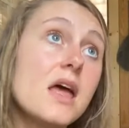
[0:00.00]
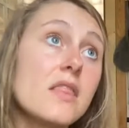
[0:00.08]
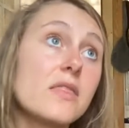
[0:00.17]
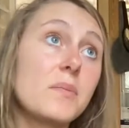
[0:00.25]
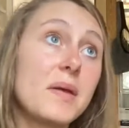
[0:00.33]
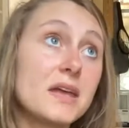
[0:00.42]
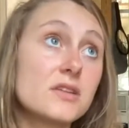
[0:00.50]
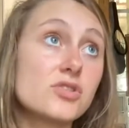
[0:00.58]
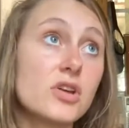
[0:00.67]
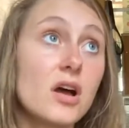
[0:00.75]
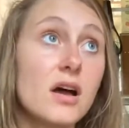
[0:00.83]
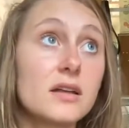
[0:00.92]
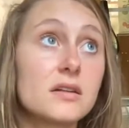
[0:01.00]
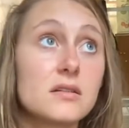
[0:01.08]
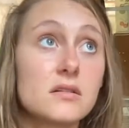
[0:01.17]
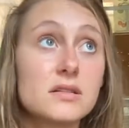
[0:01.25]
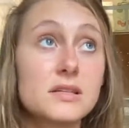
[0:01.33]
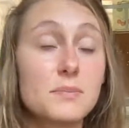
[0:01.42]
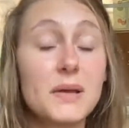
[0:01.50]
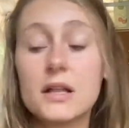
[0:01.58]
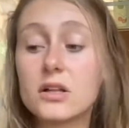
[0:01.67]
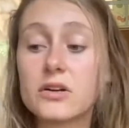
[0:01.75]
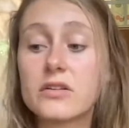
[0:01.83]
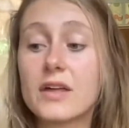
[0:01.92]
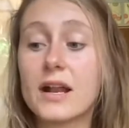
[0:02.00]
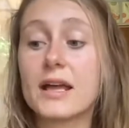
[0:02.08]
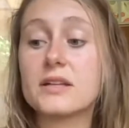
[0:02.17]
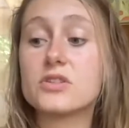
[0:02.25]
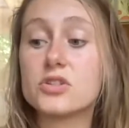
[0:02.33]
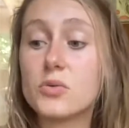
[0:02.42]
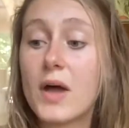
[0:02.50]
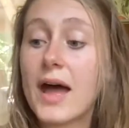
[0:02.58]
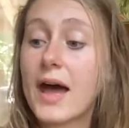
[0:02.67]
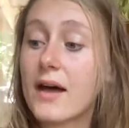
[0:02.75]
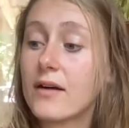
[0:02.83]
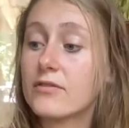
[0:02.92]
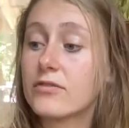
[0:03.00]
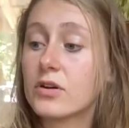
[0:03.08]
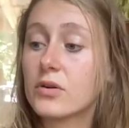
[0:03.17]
The Patreon pillar that I do have